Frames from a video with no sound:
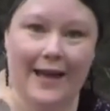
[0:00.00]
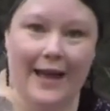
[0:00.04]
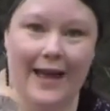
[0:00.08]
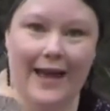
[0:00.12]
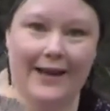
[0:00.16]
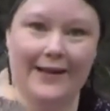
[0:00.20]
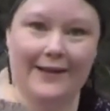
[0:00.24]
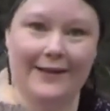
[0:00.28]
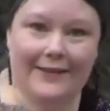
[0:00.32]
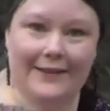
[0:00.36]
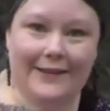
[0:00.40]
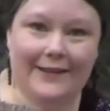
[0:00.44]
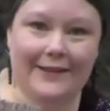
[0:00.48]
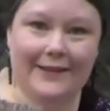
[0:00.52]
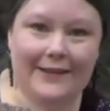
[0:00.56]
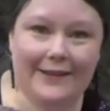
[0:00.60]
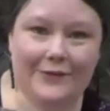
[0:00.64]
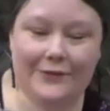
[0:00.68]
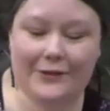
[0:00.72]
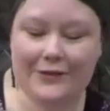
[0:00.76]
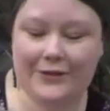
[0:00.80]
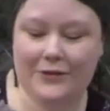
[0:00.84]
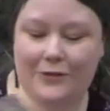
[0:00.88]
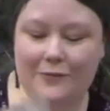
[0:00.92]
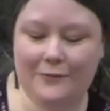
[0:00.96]
Anything that you
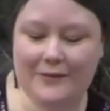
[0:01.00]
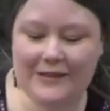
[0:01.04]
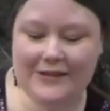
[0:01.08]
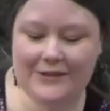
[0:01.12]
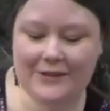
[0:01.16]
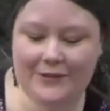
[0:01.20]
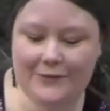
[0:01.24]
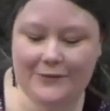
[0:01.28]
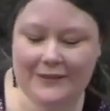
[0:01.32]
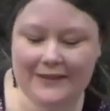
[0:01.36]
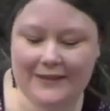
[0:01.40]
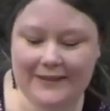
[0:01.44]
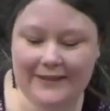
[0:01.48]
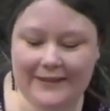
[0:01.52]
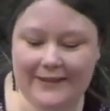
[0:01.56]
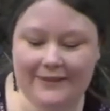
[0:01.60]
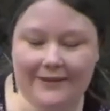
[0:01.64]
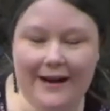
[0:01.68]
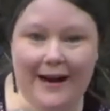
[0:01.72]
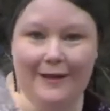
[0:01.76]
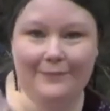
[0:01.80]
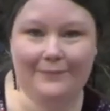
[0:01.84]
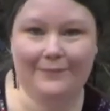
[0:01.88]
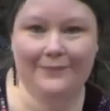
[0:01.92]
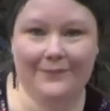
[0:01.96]
would normally do with cling
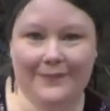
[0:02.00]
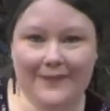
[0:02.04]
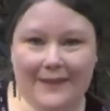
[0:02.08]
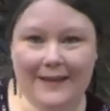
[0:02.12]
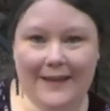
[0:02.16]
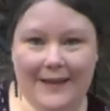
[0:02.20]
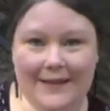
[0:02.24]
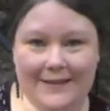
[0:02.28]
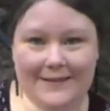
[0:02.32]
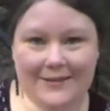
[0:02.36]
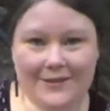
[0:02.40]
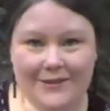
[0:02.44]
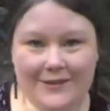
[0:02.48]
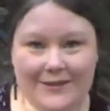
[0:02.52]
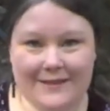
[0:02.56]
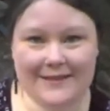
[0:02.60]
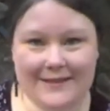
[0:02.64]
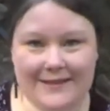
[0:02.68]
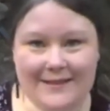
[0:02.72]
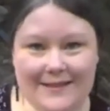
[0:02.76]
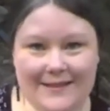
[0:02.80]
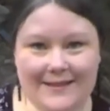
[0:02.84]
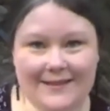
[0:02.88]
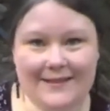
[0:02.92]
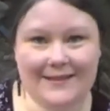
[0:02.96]
wrap, as long as
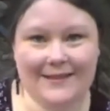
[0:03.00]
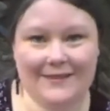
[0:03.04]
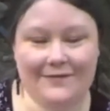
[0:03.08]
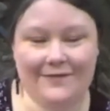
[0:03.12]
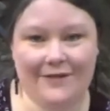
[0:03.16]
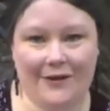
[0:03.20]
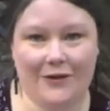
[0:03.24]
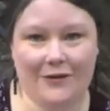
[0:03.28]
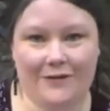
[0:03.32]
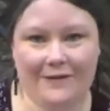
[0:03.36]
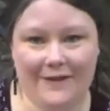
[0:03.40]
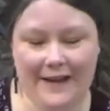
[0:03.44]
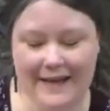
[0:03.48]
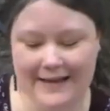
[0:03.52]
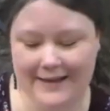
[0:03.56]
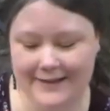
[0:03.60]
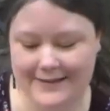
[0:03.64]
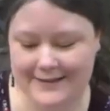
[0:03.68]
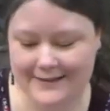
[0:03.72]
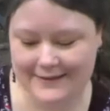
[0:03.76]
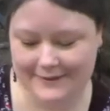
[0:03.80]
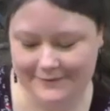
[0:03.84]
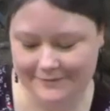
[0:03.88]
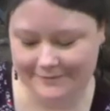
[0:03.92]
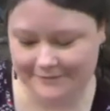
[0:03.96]
it doesn't involve
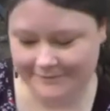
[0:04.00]
heat.